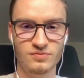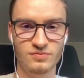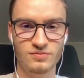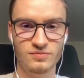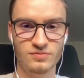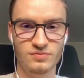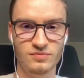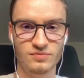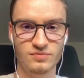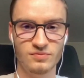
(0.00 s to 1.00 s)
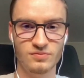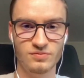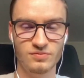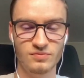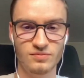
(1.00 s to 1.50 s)

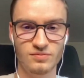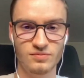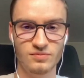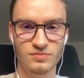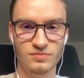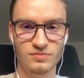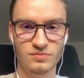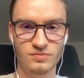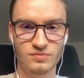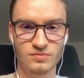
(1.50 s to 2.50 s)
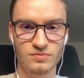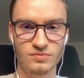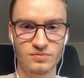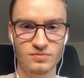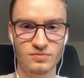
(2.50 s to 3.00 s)

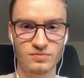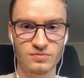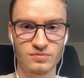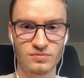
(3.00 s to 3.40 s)
This person isn't speaking.